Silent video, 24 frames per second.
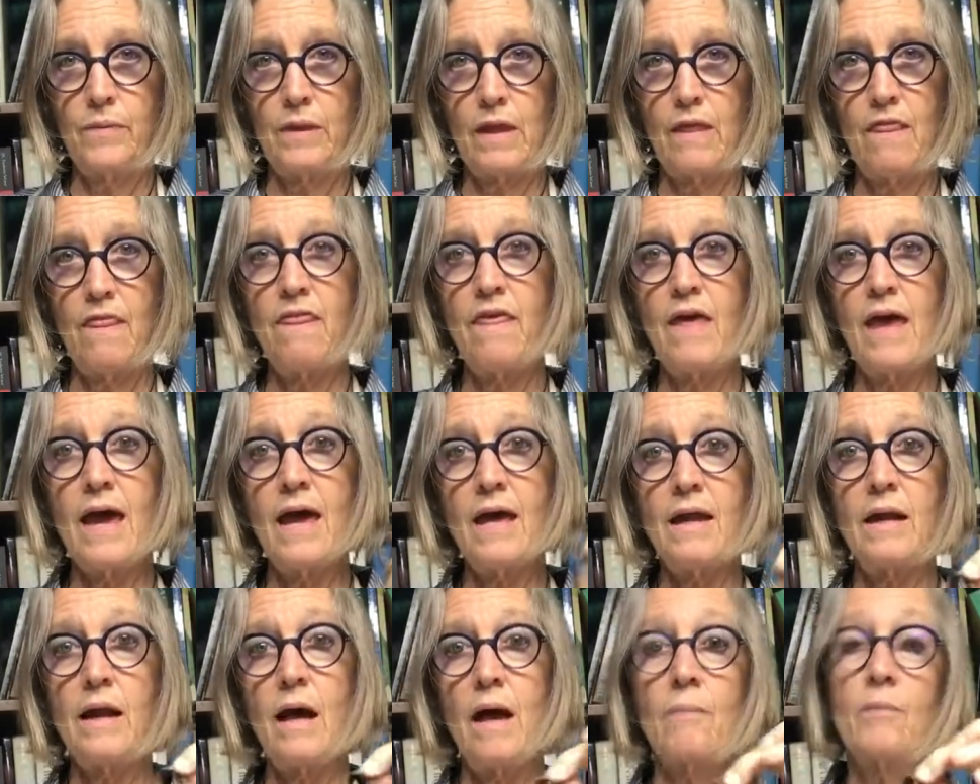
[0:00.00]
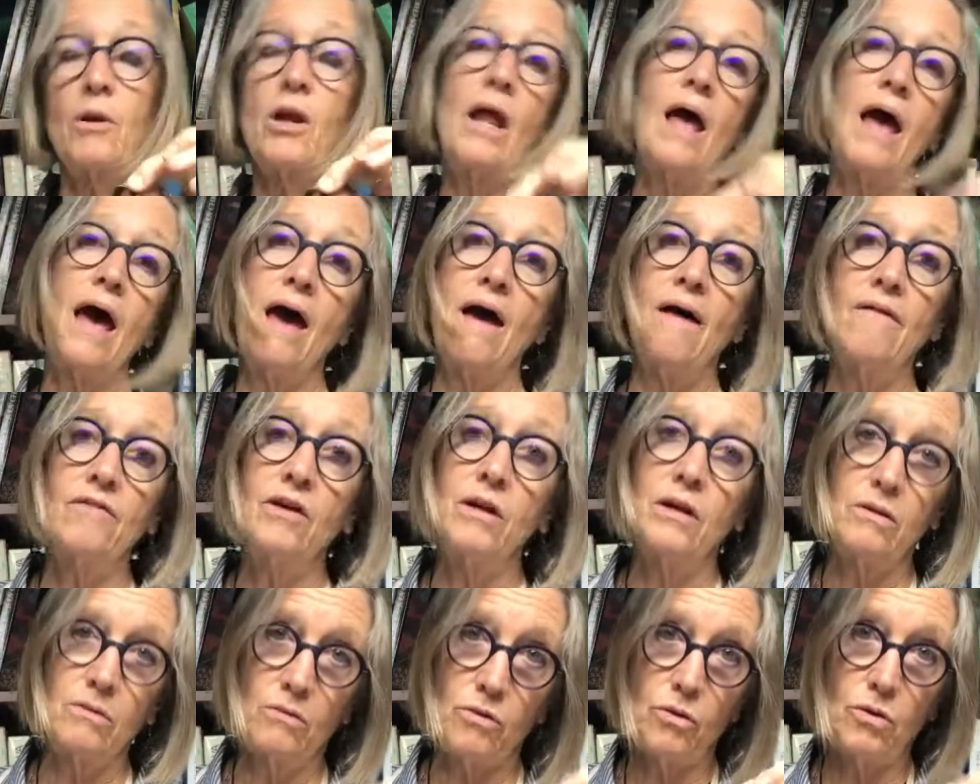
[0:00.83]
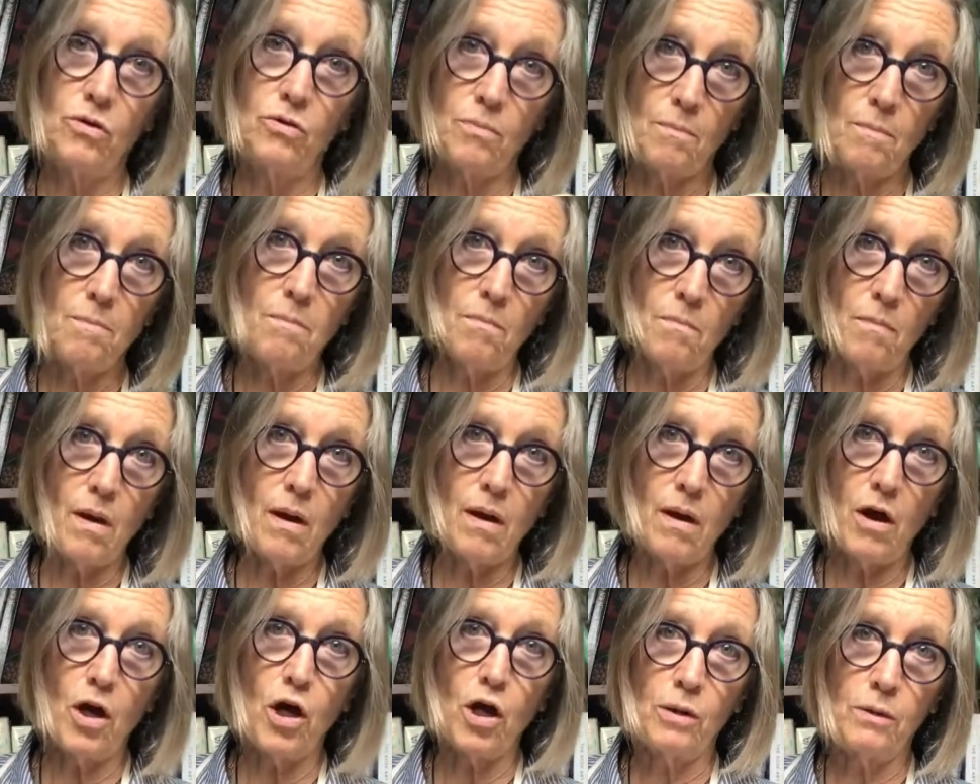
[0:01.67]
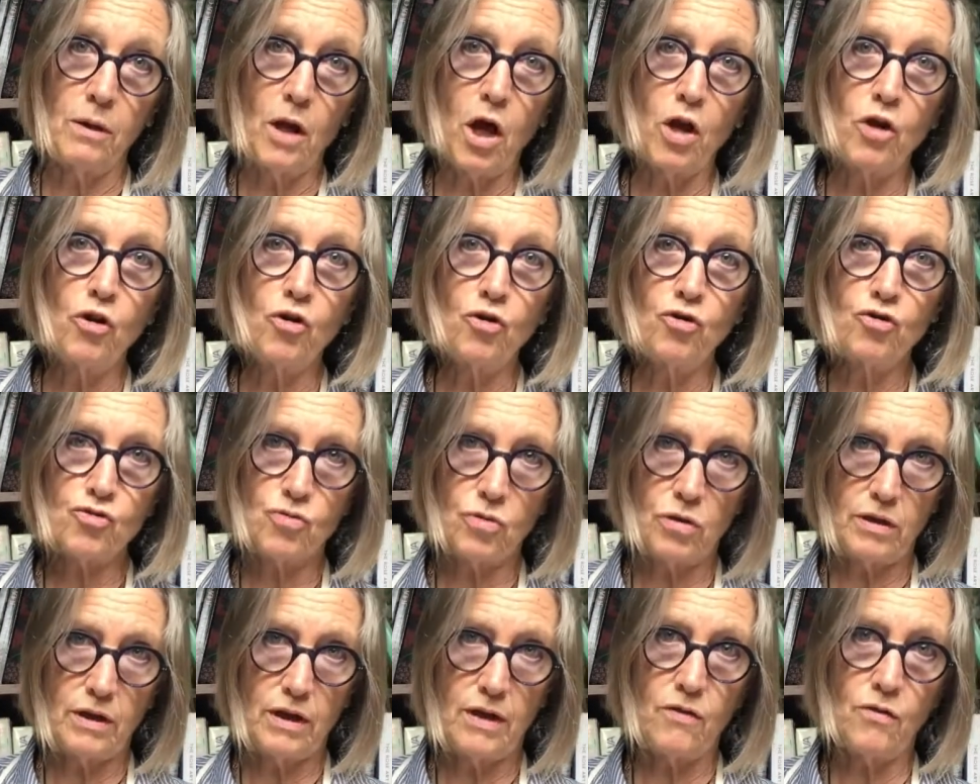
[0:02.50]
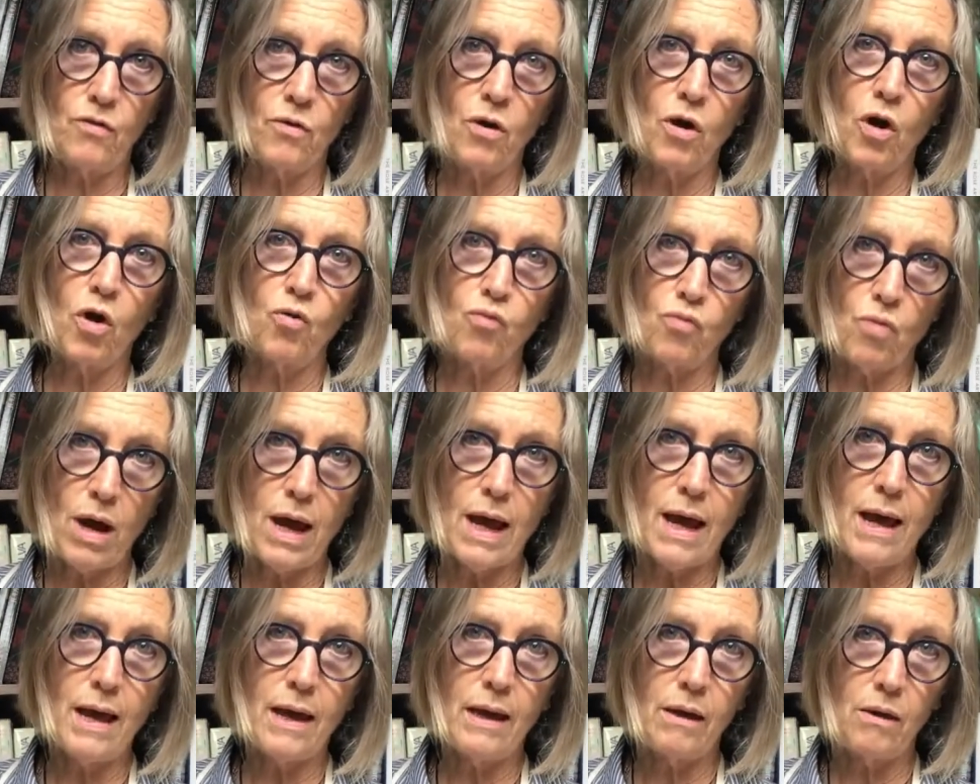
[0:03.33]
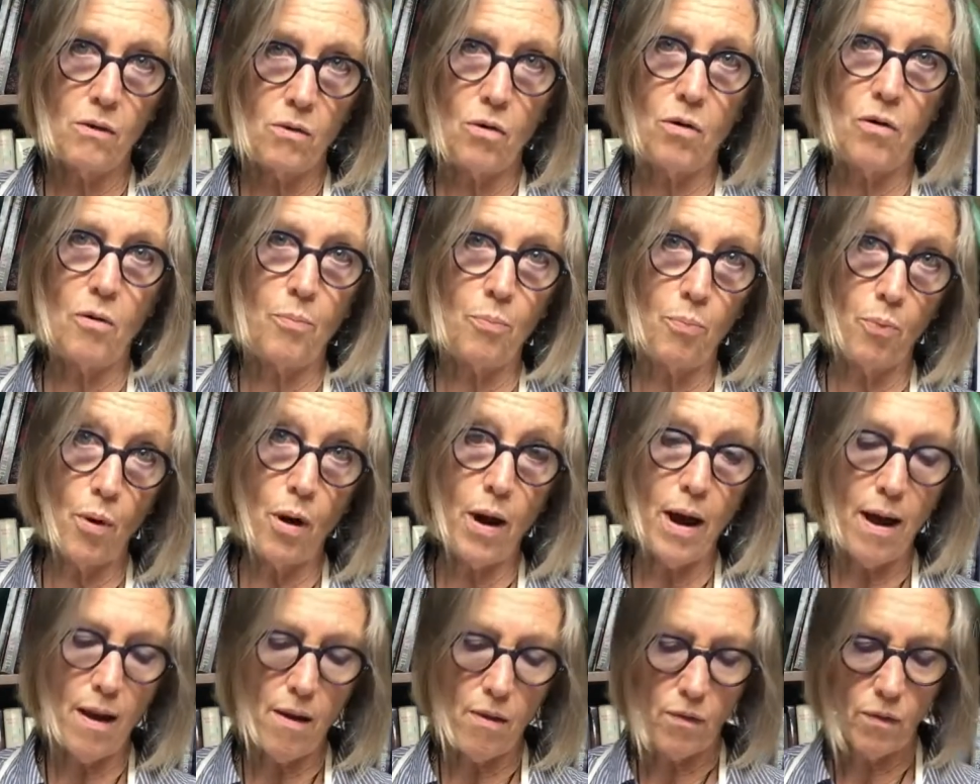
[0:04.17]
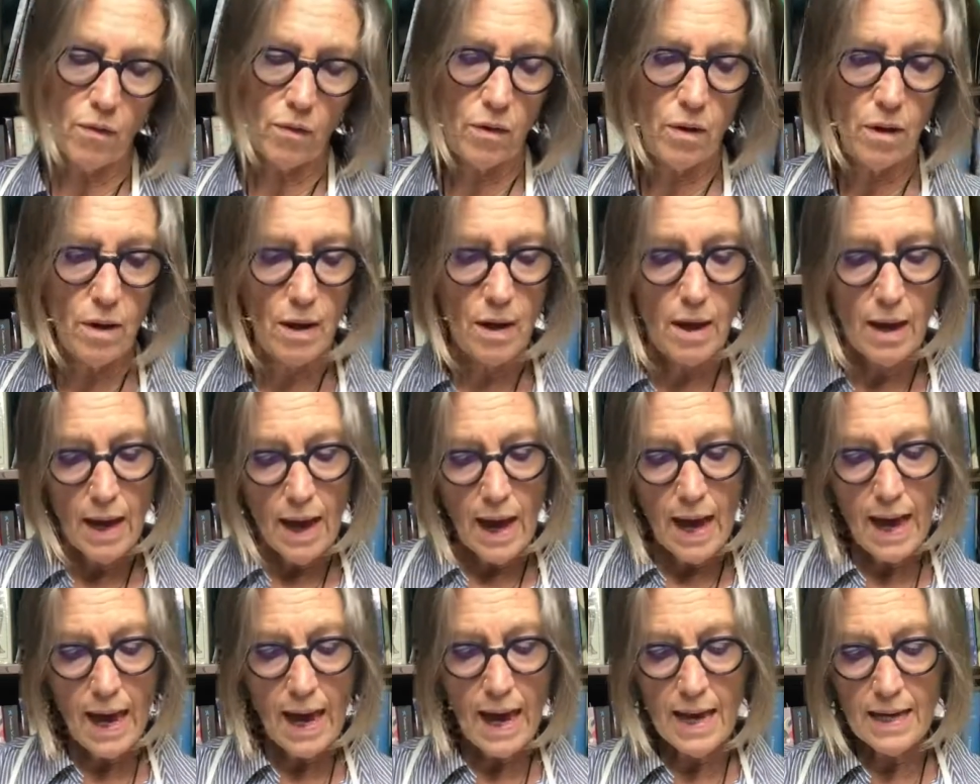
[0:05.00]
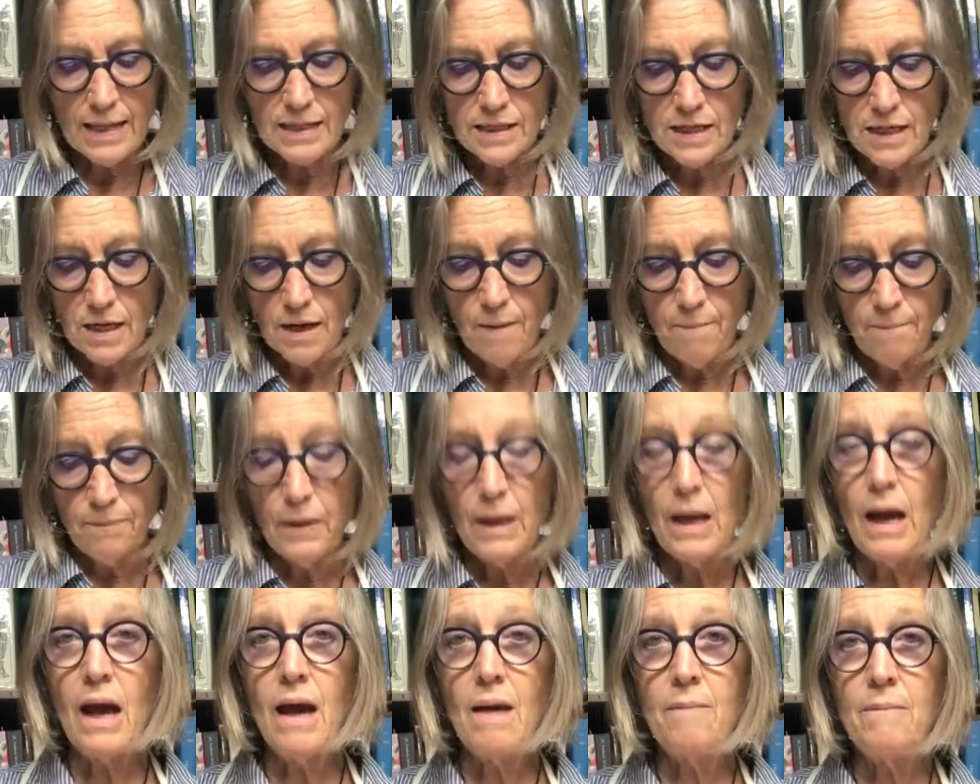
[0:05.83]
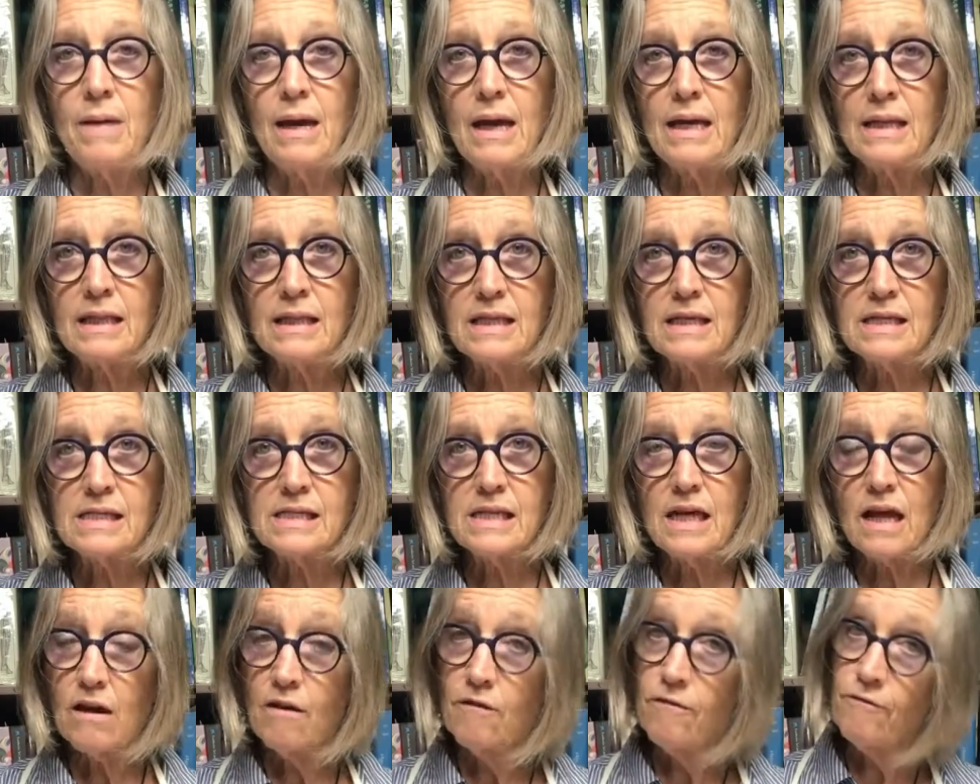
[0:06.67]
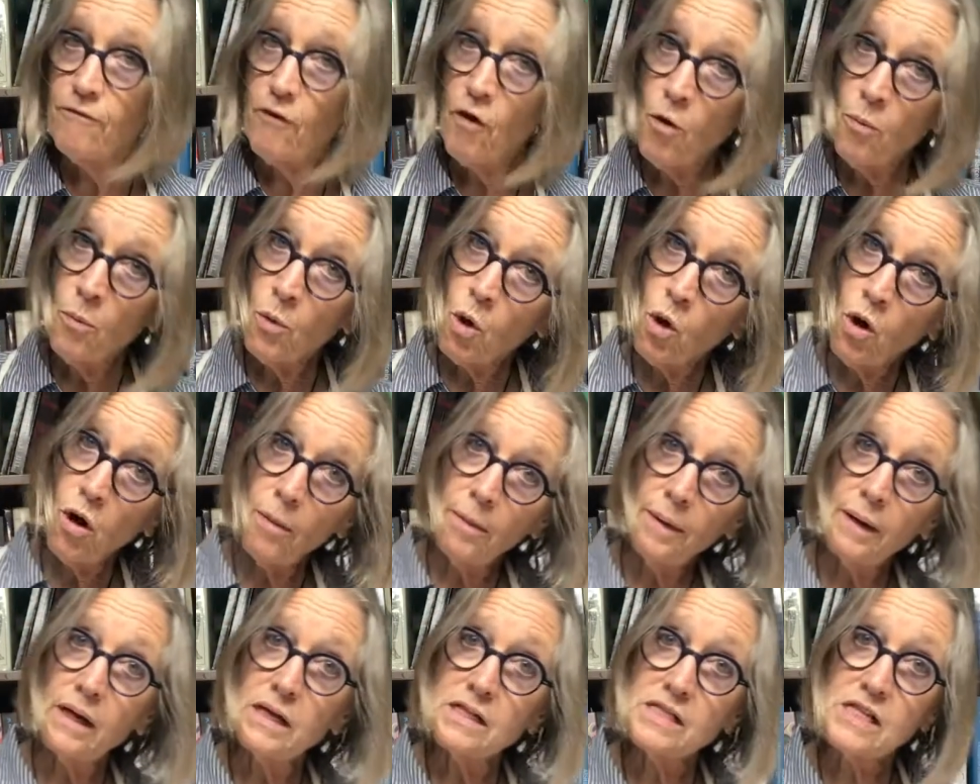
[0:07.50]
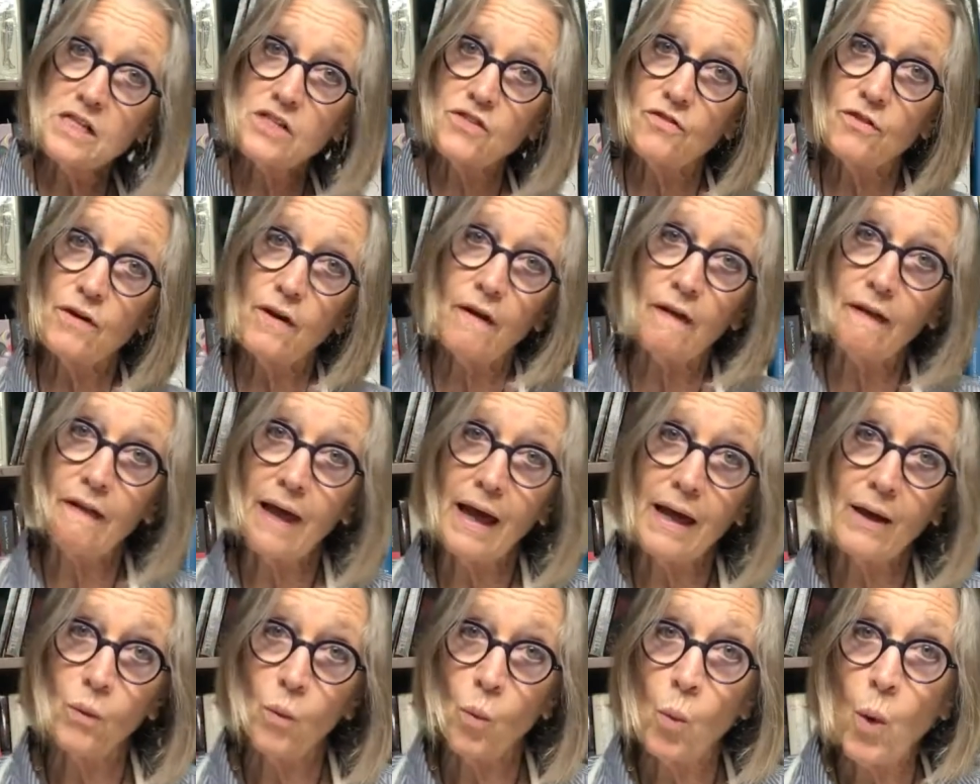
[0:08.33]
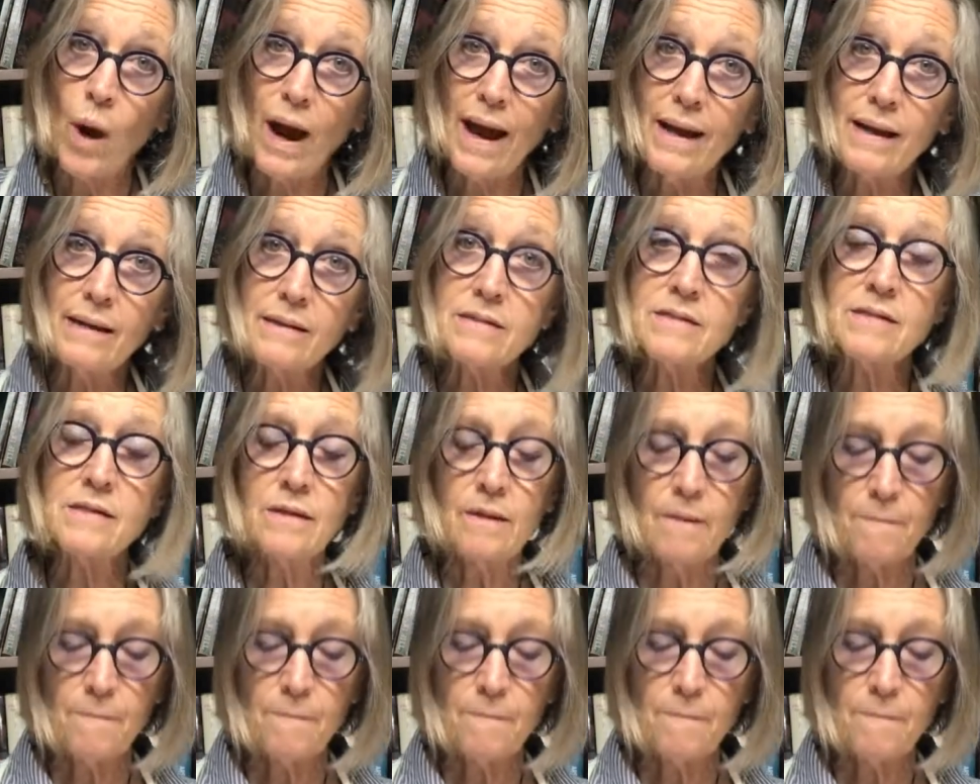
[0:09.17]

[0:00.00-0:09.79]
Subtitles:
then I'm going to have it a neutral, either a gray or a brown. And I make this out of foam core because it's very lightweight.